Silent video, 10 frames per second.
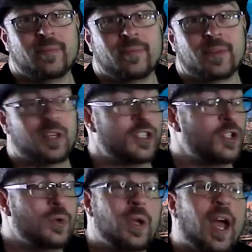
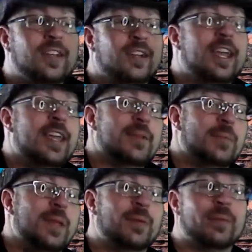Because you guys are
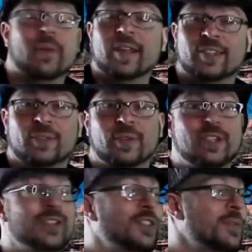getting people busted with
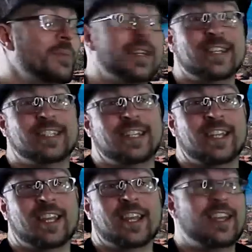your stupidity.
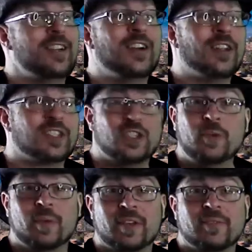You're all
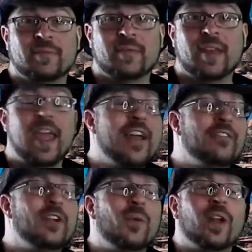stupid.
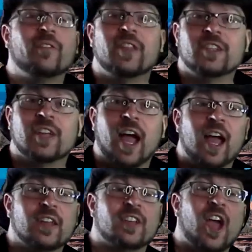Every one of these
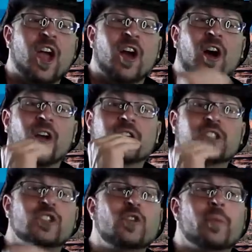guys are
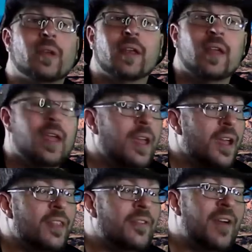stupid.
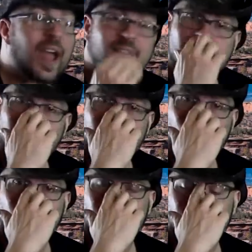And the fact that
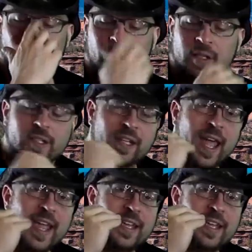anyone is willing to take